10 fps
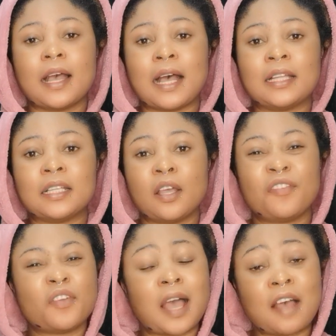And
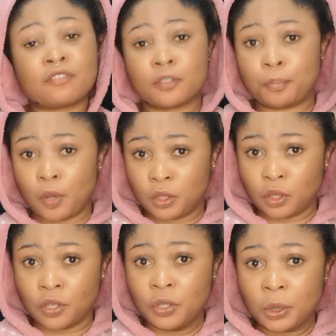if you have
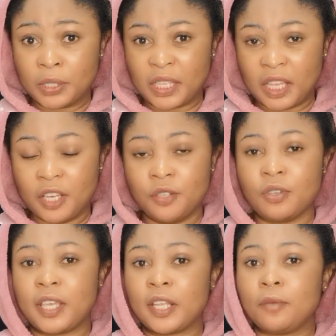spots on your skin,
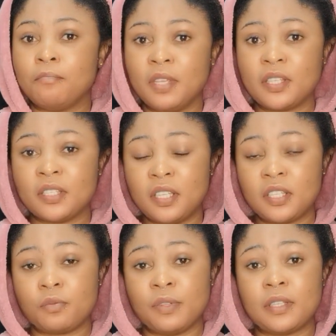you can mix
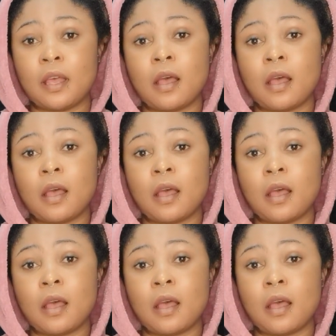this with